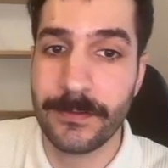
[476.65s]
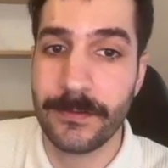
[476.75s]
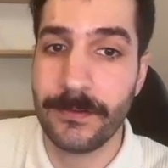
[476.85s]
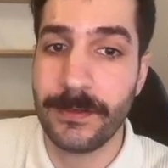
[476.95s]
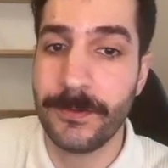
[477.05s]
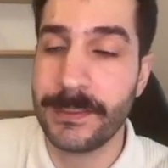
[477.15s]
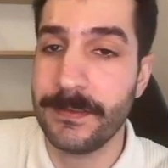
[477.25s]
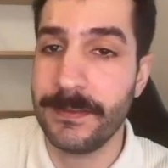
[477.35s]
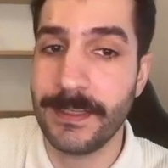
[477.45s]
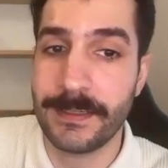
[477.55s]
on the
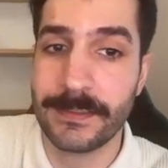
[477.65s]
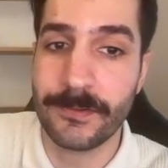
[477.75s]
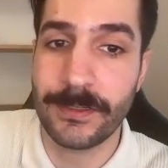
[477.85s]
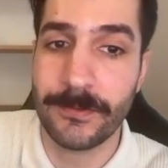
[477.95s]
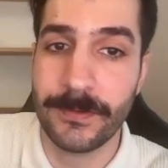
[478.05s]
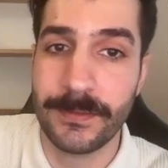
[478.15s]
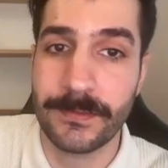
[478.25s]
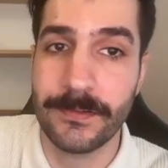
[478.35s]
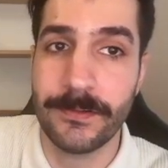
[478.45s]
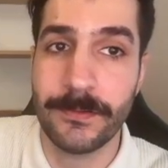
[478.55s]
next round it's
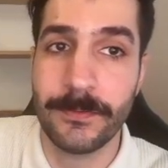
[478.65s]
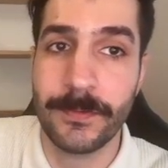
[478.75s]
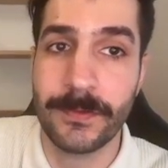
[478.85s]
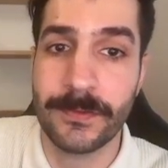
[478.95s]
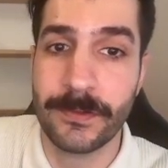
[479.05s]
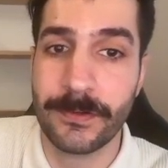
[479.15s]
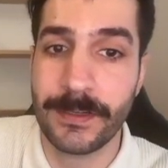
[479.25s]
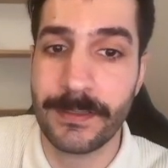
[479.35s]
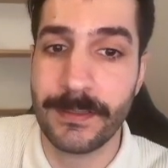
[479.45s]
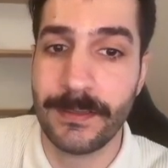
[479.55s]
gonna start
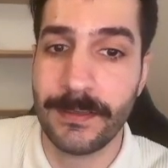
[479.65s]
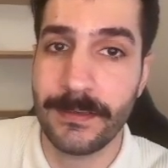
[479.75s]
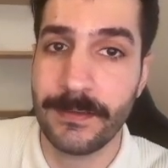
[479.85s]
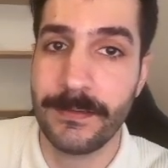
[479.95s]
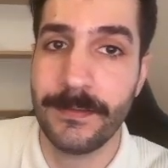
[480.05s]
getting